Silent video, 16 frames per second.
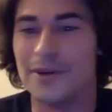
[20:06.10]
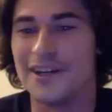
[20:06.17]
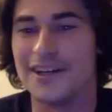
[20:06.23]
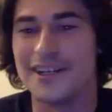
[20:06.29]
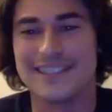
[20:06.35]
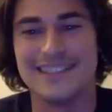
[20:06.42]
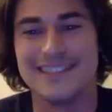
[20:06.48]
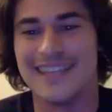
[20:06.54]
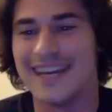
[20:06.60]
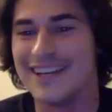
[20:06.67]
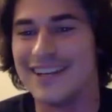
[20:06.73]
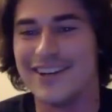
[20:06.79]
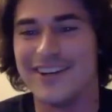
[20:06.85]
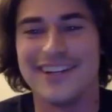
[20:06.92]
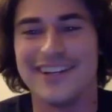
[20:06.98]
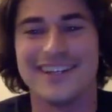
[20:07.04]
a
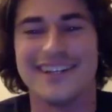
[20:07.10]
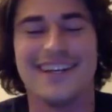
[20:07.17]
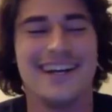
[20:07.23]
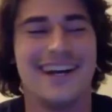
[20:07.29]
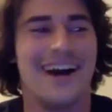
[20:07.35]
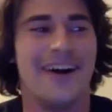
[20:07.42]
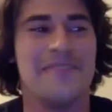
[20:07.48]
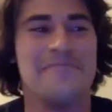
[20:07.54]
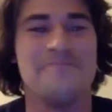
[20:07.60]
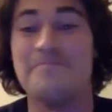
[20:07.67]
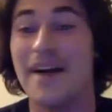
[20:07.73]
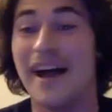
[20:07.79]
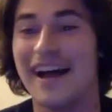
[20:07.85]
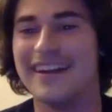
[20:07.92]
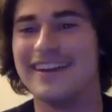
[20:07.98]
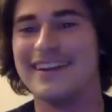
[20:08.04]
contender and
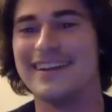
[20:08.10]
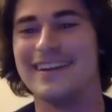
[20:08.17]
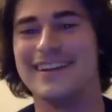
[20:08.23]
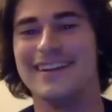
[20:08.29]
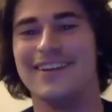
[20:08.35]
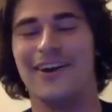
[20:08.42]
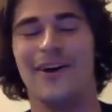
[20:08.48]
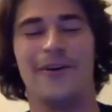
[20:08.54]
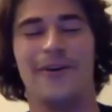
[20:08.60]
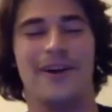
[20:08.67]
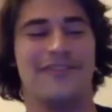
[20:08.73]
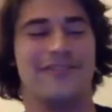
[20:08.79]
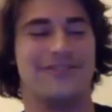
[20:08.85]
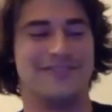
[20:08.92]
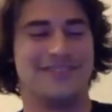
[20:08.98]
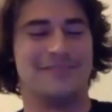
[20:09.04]
met,
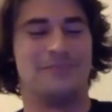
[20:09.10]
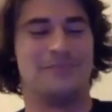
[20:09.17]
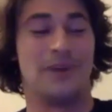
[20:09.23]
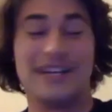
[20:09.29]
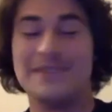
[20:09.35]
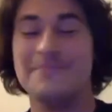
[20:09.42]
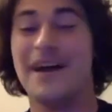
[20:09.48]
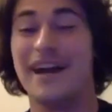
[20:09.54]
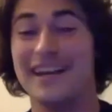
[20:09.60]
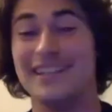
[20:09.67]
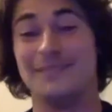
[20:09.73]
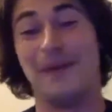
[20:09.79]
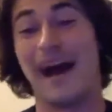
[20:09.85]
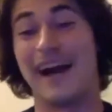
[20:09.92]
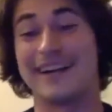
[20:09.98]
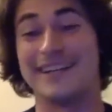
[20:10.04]
if Brady met his
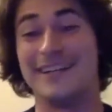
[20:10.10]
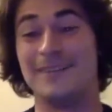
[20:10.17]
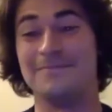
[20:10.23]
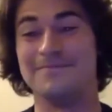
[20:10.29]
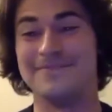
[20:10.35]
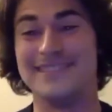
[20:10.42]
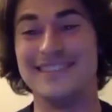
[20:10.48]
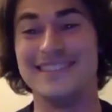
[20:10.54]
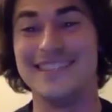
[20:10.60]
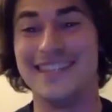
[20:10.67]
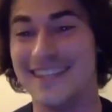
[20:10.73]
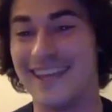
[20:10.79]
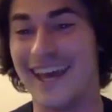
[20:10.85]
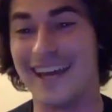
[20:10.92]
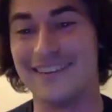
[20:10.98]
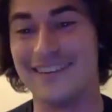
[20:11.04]
backup in
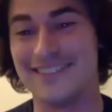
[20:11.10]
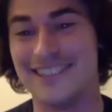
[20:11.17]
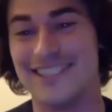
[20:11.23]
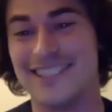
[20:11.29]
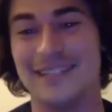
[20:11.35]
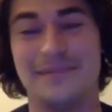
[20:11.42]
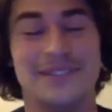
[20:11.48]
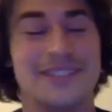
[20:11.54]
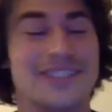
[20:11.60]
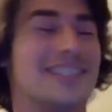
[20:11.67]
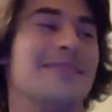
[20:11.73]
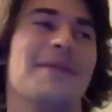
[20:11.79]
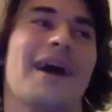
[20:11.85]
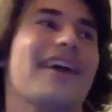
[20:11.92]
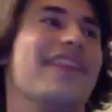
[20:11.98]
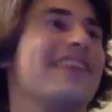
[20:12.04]
the NFC
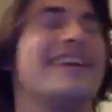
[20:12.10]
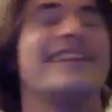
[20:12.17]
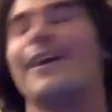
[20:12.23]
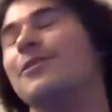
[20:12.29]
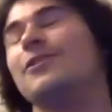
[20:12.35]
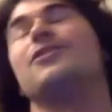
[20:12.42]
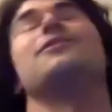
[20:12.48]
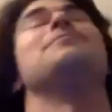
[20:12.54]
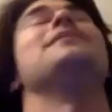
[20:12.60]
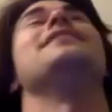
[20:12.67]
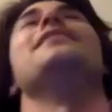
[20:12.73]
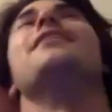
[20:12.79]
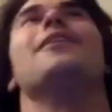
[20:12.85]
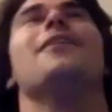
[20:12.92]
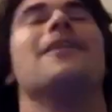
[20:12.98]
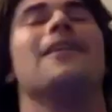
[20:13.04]
Championship, I think that would just be
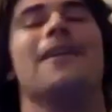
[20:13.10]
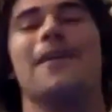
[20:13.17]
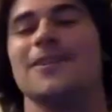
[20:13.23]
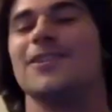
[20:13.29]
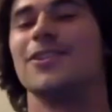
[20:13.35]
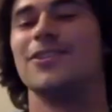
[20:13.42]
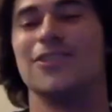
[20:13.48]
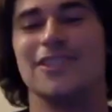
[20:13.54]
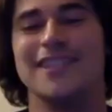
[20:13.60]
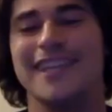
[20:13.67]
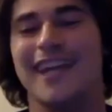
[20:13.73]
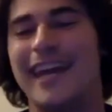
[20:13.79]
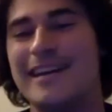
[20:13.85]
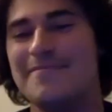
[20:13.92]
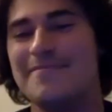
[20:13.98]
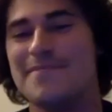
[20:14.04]
such a good
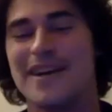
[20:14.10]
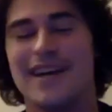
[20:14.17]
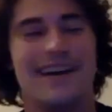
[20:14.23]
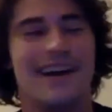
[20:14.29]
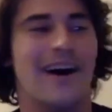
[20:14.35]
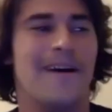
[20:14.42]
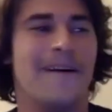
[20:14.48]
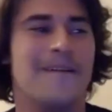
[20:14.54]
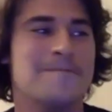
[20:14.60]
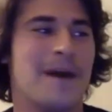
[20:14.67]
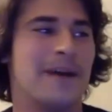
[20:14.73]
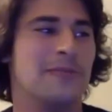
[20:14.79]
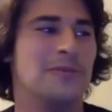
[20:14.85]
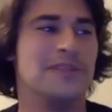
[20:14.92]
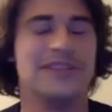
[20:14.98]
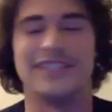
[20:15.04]
game. I
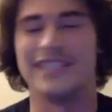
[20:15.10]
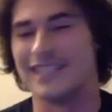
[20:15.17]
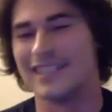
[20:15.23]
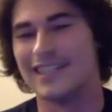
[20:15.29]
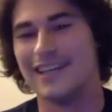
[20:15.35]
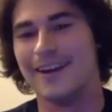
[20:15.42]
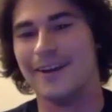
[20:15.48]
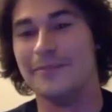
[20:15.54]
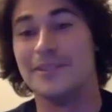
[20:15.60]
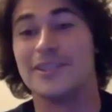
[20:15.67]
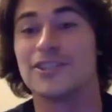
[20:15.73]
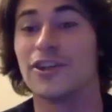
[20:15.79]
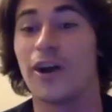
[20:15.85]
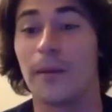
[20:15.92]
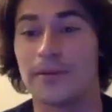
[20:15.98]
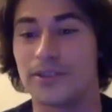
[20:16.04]
really think it'd be
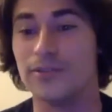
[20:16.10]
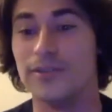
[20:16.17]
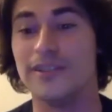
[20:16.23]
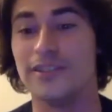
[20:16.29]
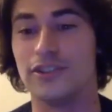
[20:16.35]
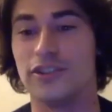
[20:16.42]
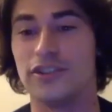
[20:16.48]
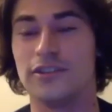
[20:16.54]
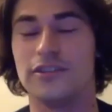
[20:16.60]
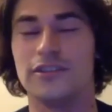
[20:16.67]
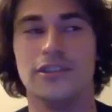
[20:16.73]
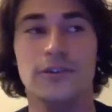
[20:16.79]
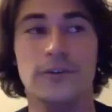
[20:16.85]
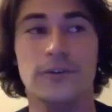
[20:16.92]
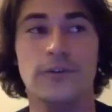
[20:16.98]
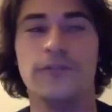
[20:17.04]
such an opportunity
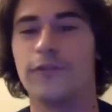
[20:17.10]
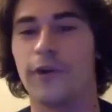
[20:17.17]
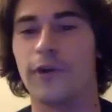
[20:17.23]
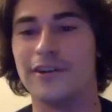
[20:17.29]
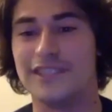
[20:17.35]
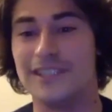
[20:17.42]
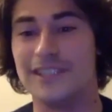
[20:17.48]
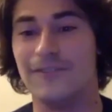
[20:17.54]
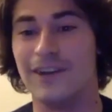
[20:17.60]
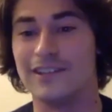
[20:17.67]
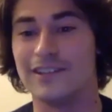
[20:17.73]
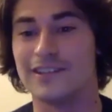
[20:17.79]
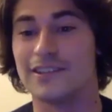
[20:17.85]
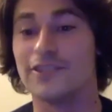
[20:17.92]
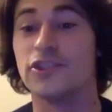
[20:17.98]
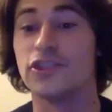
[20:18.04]
too for our
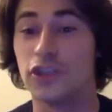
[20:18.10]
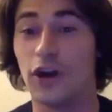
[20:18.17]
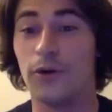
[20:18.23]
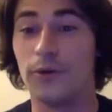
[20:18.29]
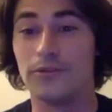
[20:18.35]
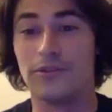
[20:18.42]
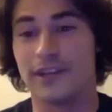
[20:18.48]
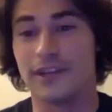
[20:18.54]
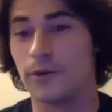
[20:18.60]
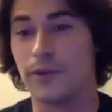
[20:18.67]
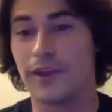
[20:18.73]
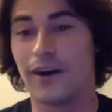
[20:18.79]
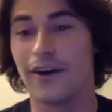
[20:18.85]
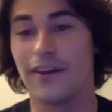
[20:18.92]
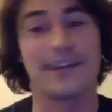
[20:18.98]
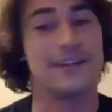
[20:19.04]
defense to show like who they
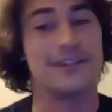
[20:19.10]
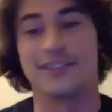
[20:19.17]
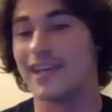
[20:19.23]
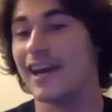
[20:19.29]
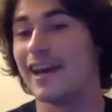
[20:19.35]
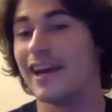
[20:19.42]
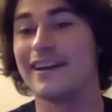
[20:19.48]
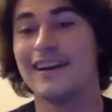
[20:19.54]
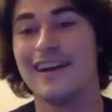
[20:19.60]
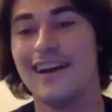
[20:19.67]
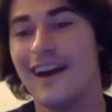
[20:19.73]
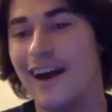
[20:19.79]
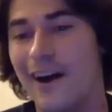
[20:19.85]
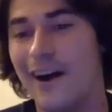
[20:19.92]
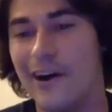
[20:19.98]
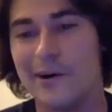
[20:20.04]
are, like you're saying.
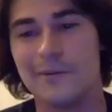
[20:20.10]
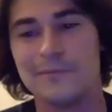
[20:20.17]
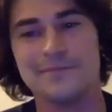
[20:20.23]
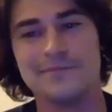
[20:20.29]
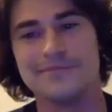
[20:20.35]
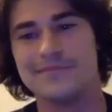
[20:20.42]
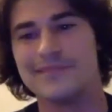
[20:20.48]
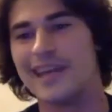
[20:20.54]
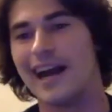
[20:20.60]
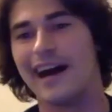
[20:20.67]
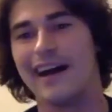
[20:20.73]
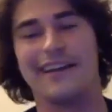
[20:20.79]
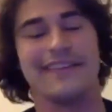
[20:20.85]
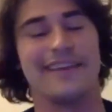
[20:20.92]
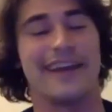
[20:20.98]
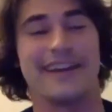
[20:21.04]

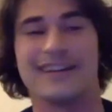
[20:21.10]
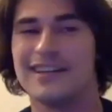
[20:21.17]
And like,